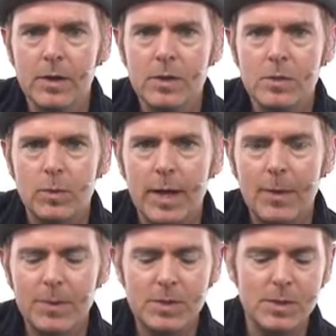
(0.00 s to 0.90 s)
So what
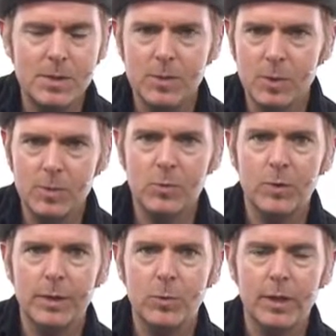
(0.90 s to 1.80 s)
happens is the tubes are
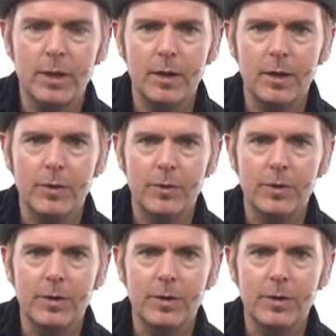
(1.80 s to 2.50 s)
really working on your